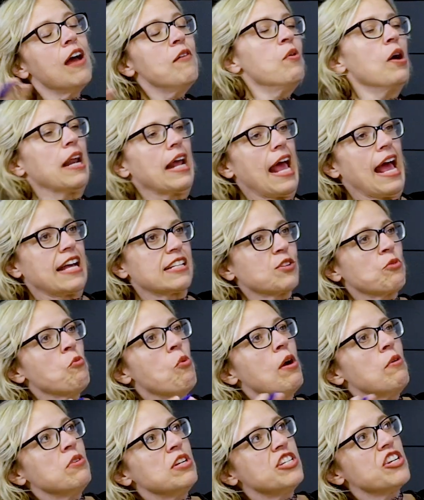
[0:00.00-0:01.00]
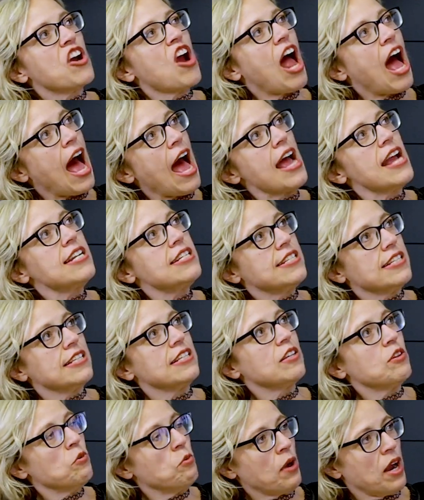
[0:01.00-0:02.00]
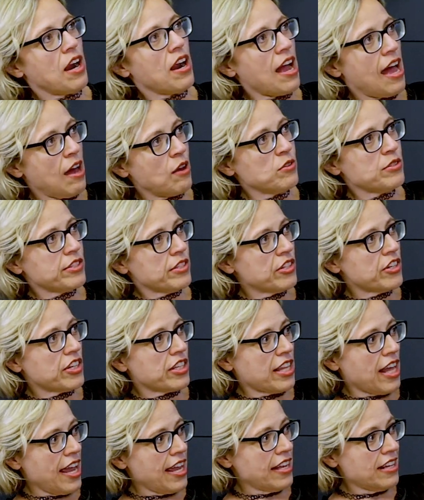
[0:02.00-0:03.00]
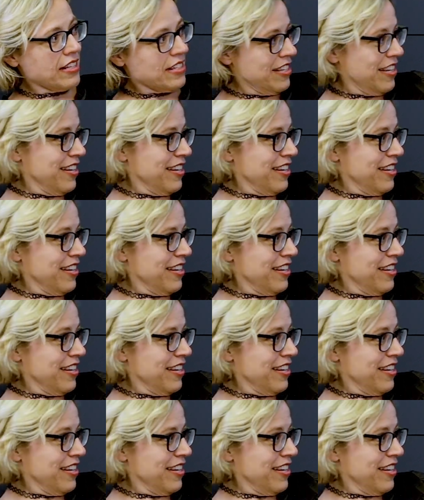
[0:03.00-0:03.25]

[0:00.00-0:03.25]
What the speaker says: I want to ask, what would your ideal warehouse look like